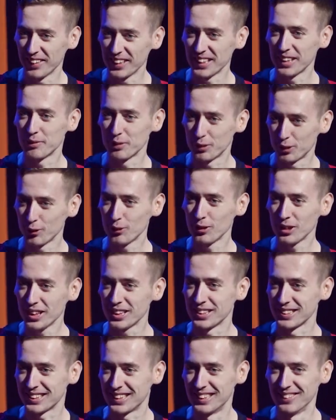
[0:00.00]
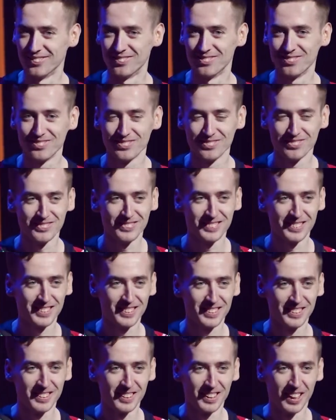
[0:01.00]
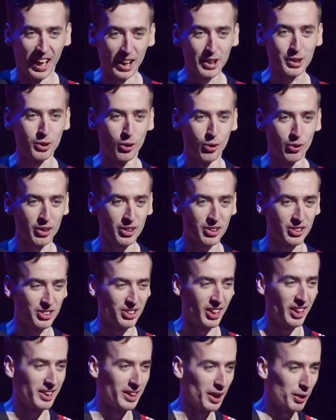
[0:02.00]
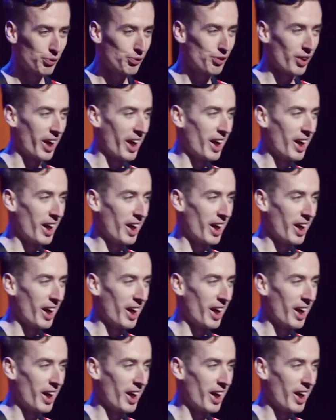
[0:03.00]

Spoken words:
been here for 2 years. I caught it because I left the